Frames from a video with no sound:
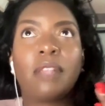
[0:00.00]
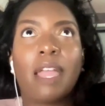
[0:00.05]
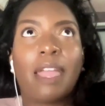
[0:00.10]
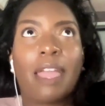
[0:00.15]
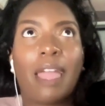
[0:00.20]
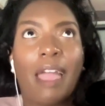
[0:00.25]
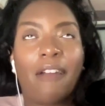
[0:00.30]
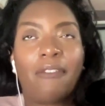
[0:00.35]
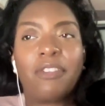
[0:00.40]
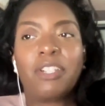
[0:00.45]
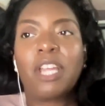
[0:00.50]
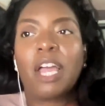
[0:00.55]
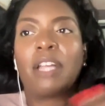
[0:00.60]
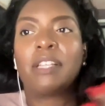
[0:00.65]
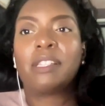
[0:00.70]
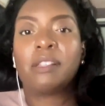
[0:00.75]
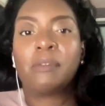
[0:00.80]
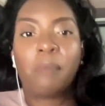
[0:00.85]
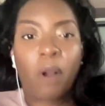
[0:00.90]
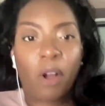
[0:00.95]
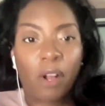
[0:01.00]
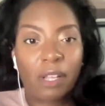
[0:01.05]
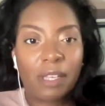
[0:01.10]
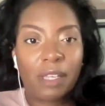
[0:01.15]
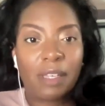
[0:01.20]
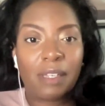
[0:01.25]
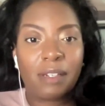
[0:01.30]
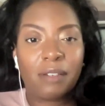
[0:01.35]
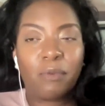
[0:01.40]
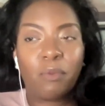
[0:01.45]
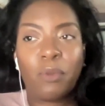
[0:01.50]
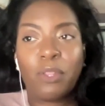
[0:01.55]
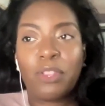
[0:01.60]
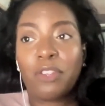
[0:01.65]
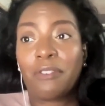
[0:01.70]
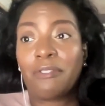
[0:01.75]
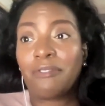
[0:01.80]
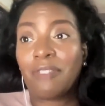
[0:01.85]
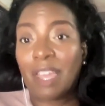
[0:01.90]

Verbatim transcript: like advertise and market with their